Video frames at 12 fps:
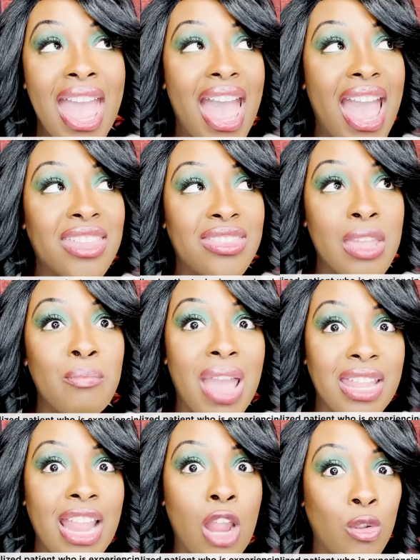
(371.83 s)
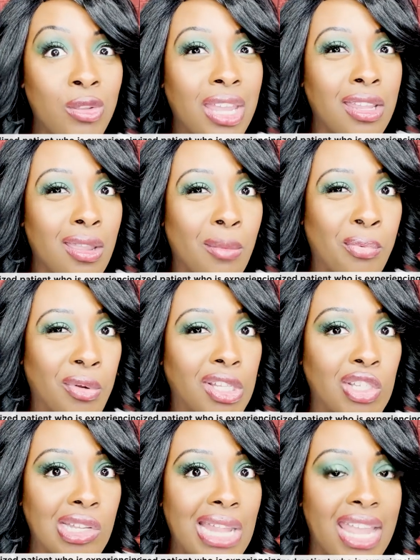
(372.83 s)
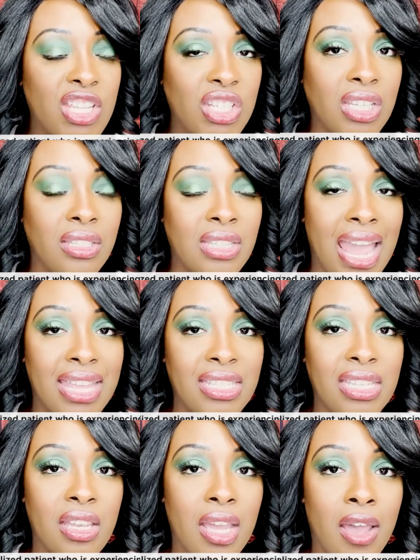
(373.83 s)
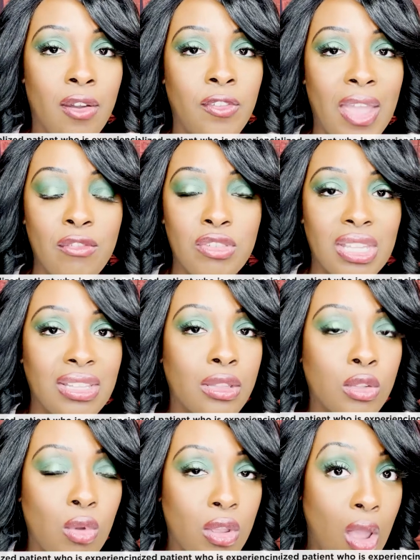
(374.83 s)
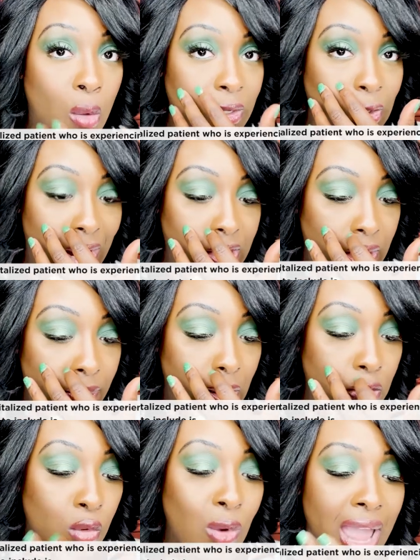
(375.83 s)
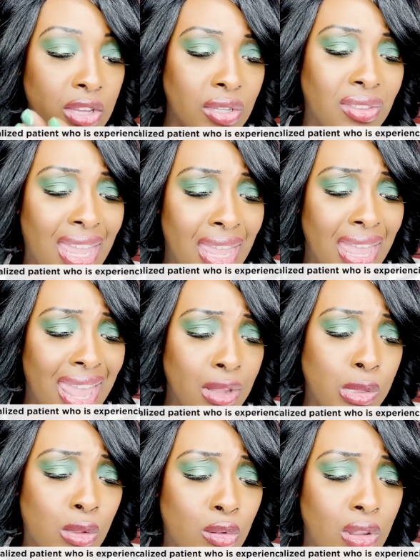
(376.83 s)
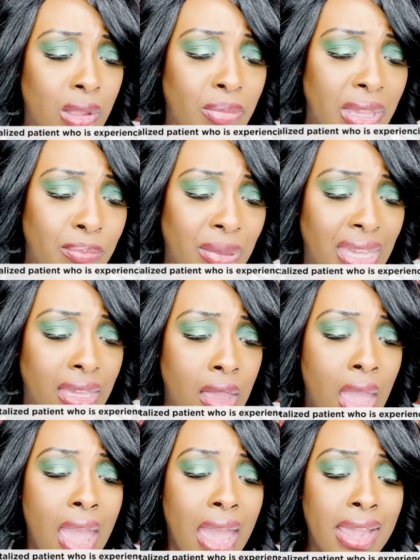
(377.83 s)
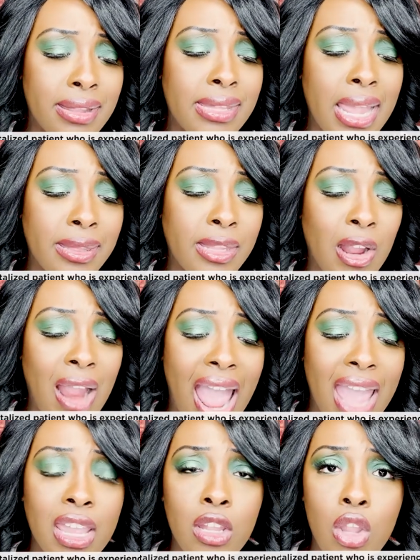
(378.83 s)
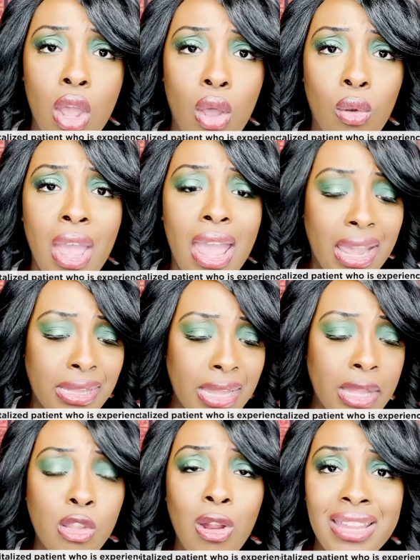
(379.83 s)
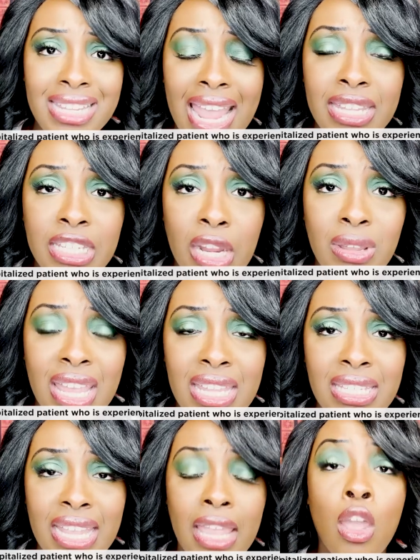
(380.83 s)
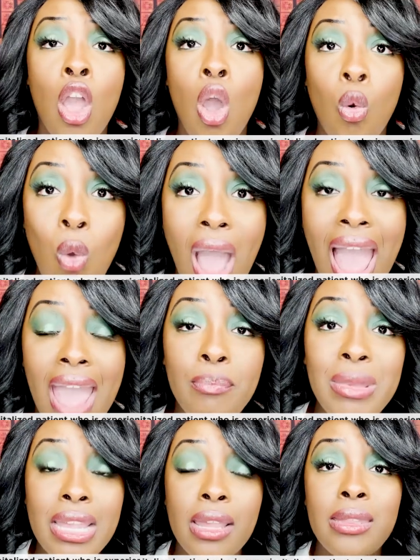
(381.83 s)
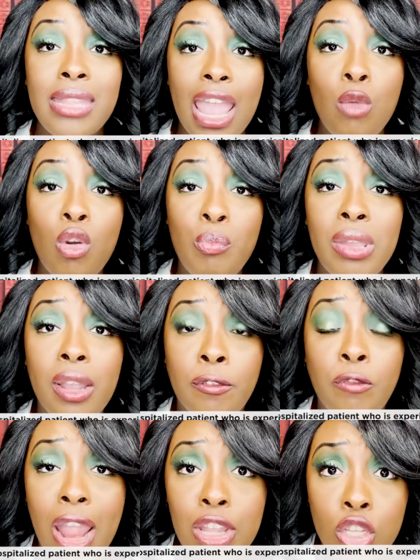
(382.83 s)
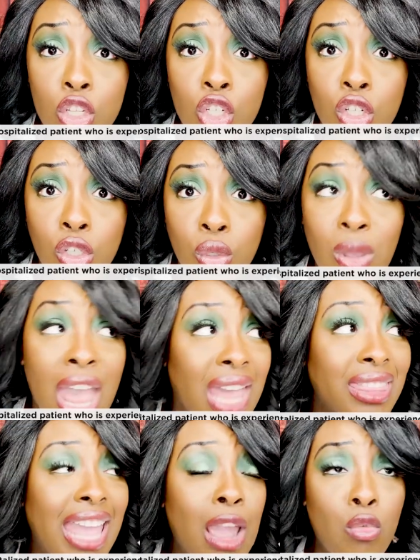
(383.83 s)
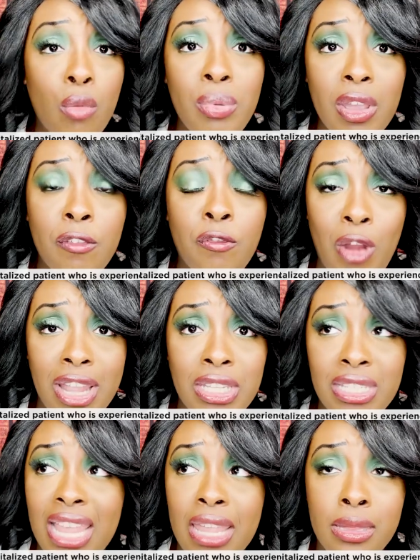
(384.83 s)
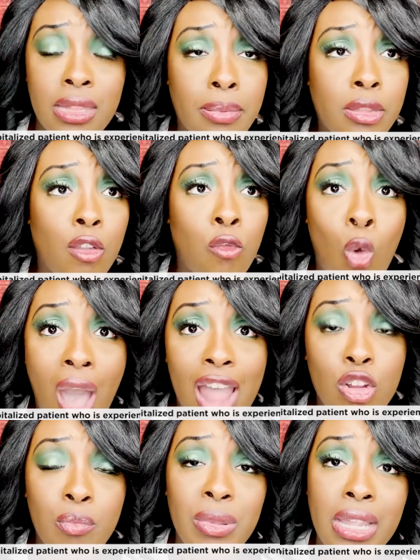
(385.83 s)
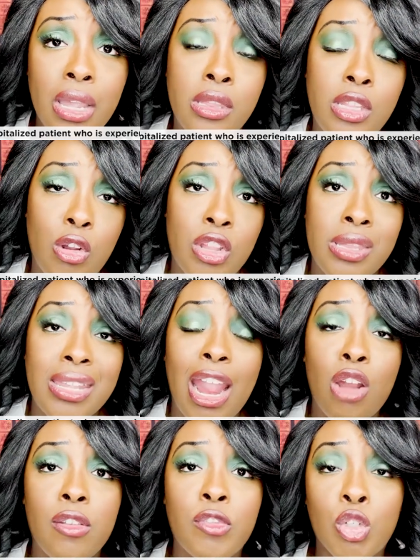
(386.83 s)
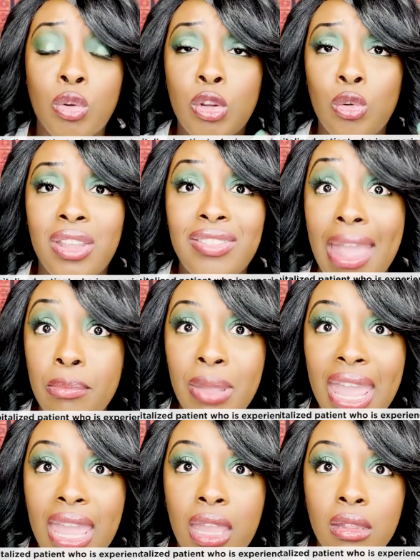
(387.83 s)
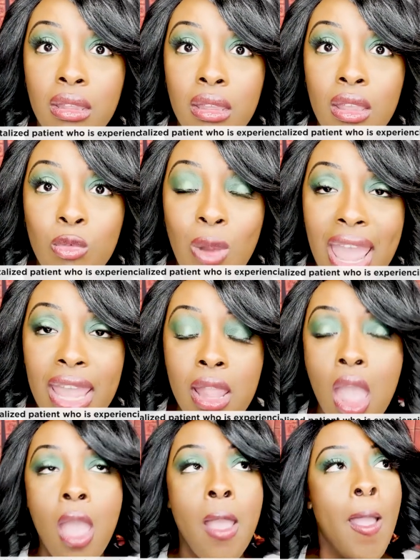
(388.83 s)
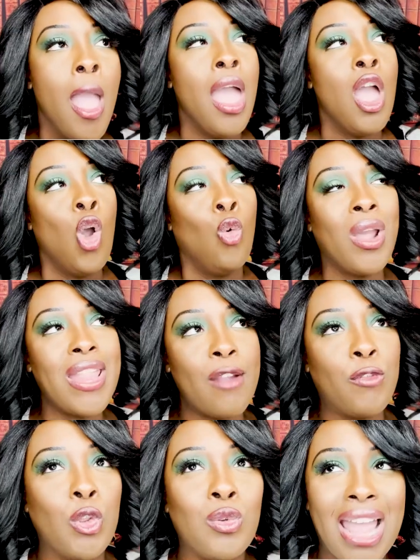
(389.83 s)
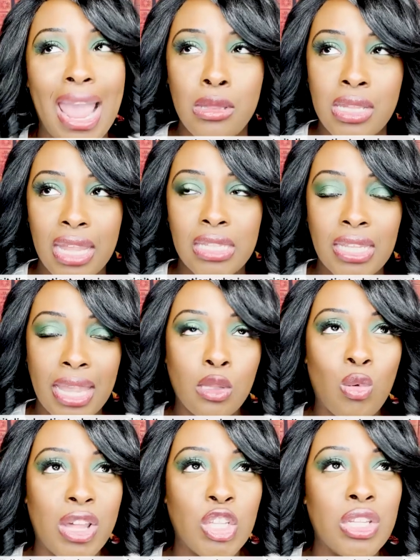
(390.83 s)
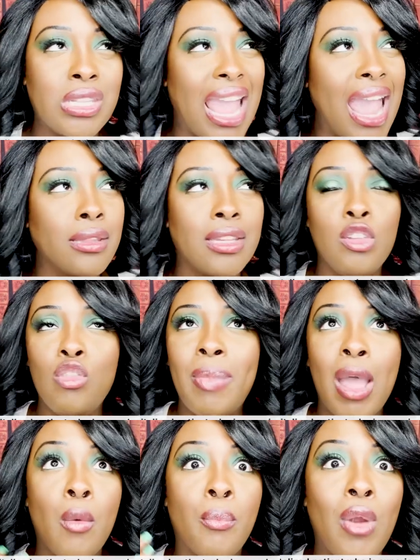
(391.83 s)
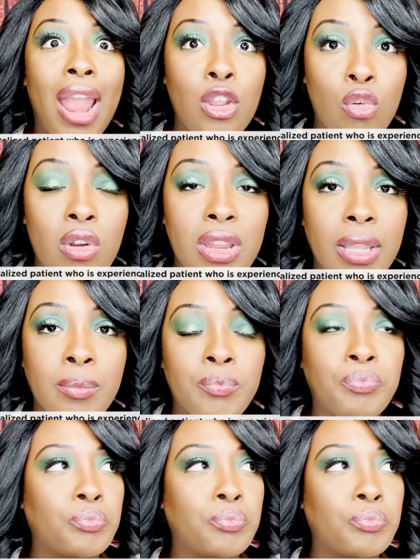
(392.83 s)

I think by now you're getting a pretty good idea of everything that's going on with trigeminal neuralgia. The answer is going to be B. Assess their I N O. Assess their dietary intake. Why? Because they will be afraid to chew. They will be afraid to take sips of water because they're scared of triggering that pain, right? Whenever you guys get test questions asking you about priority,